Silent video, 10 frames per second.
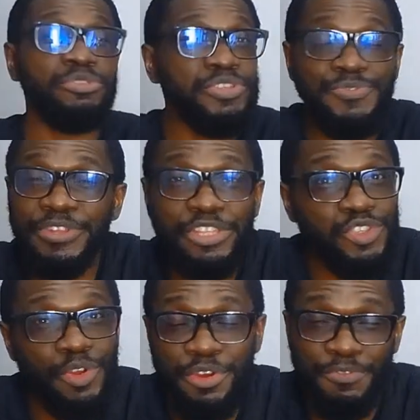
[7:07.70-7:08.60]
I was just feeling
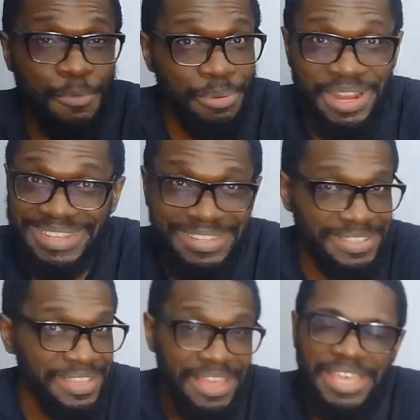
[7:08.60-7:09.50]
sorry for
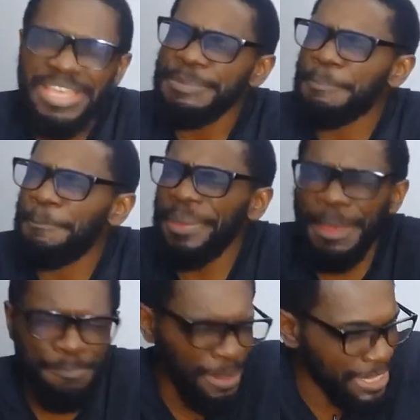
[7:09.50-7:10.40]
Bradley. He
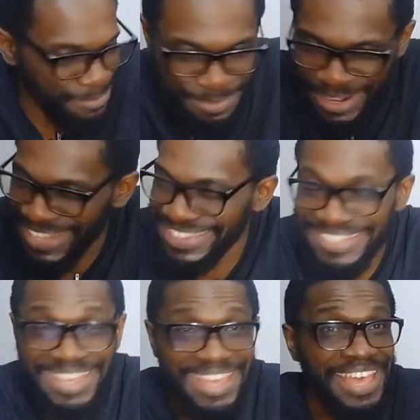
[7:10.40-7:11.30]
peppered
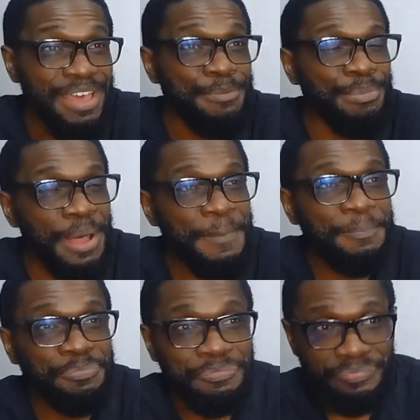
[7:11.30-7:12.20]
Bradley,
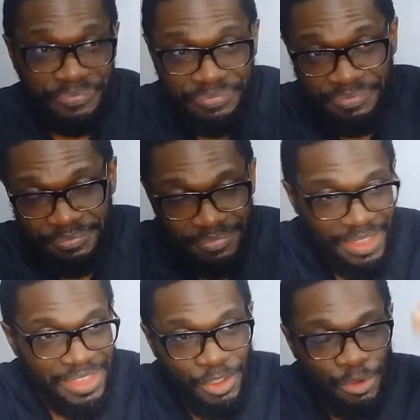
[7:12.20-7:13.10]
but
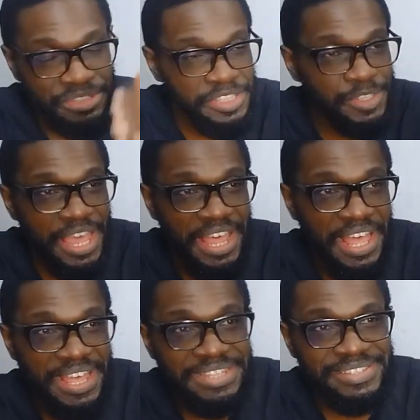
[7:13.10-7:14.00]
there was this
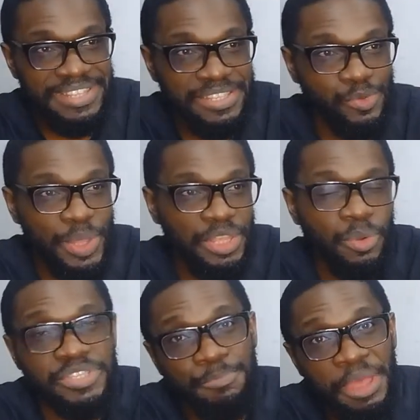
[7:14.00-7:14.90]
instance where
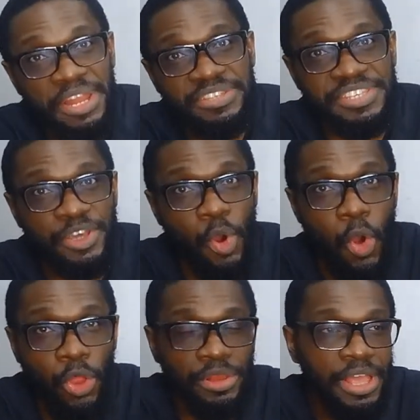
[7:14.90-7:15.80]
there was a penalty
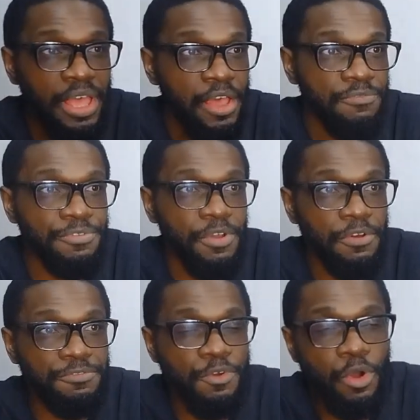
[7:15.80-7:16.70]
call
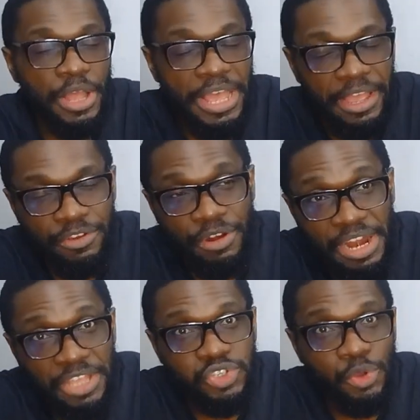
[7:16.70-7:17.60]
for
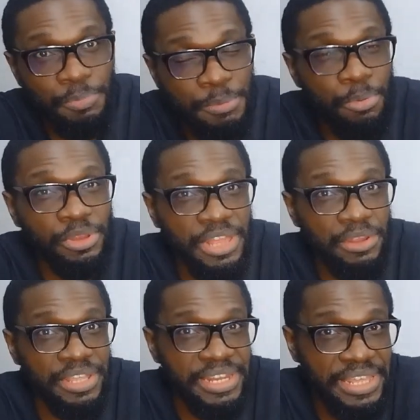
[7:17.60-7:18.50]
Garnacho being brought
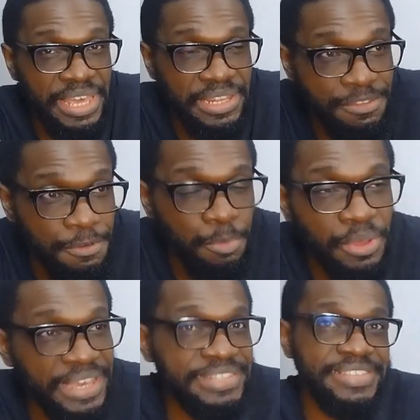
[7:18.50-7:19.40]
down in the
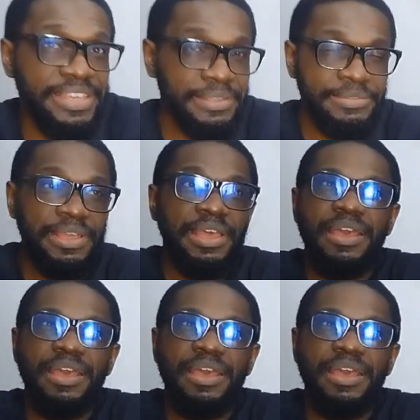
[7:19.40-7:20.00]
Liverpool 18.